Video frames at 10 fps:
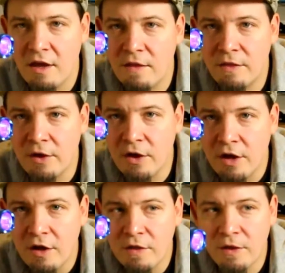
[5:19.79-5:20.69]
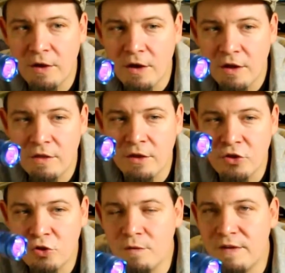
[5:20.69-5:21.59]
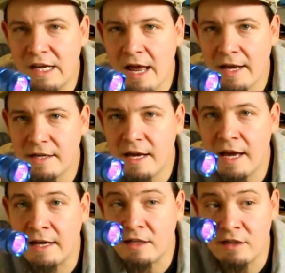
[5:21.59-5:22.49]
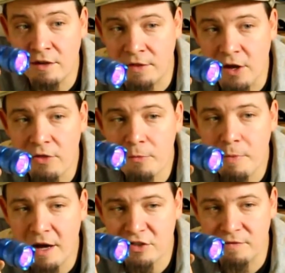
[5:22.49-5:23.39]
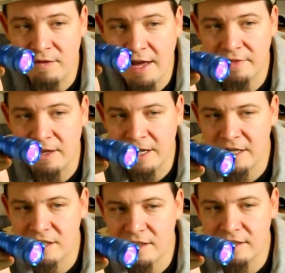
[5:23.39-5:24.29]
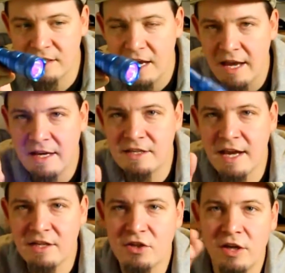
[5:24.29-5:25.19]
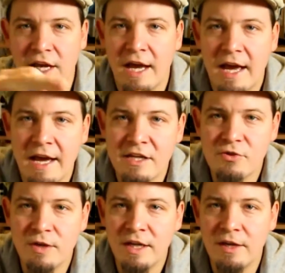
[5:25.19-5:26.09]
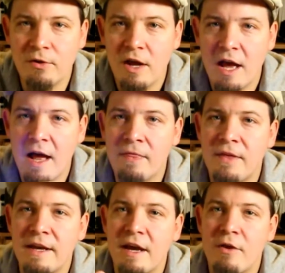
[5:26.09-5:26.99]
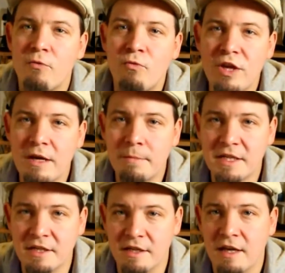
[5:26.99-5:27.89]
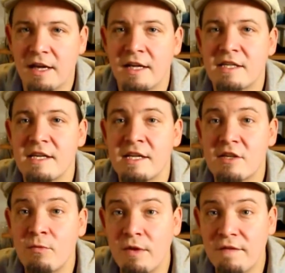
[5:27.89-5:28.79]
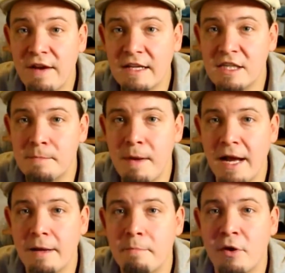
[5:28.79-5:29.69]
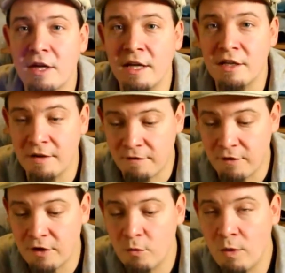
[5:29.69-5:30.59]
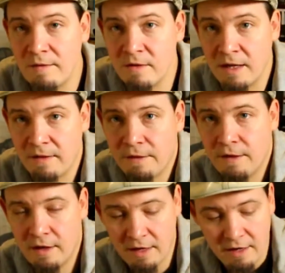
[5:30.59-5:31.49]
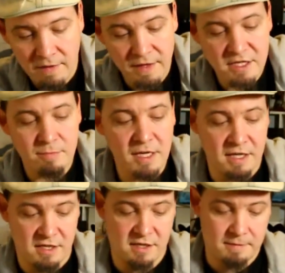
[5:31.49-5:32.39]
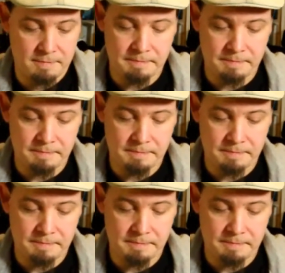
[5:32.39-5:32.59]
the UV light and the other parts of light that hits this is actually entering here and then re-emitted. It's reflected back, but in a different wavelength. This means